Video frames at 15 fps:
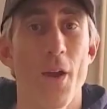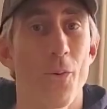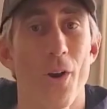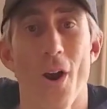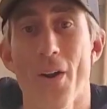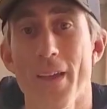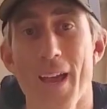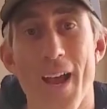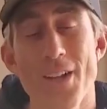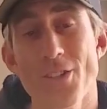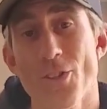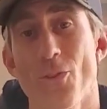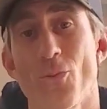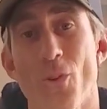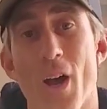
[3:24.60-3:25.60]
we're already onto
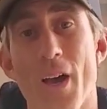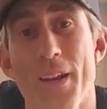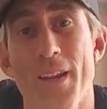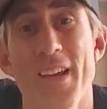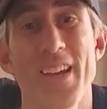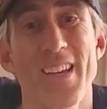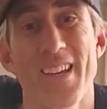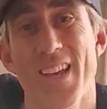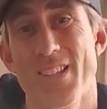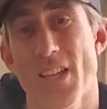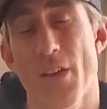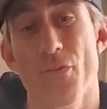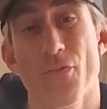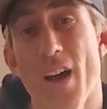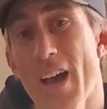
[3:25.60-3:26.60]
the run. It's a
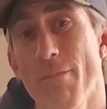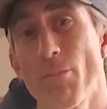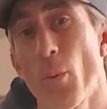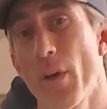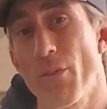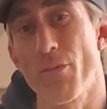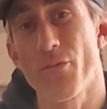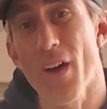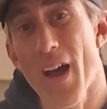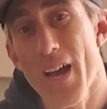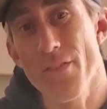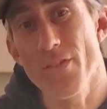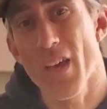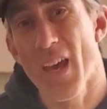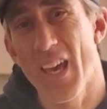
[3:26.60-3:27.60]

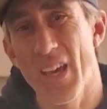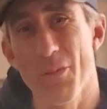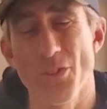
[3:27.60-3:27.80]
5.5K,